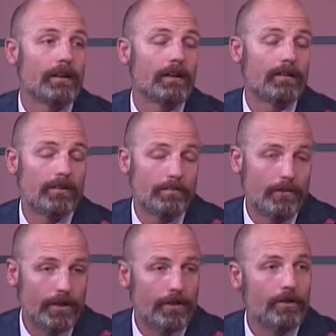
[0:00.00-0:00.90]
and it's a
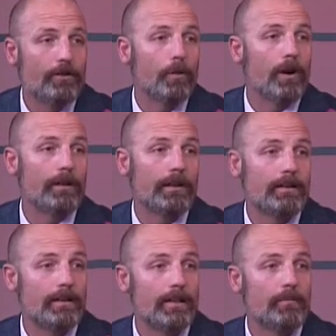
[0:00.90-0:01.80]
pretty good quality
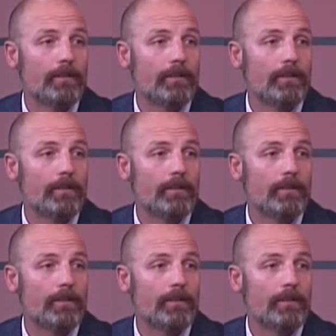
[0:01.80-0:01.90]
team.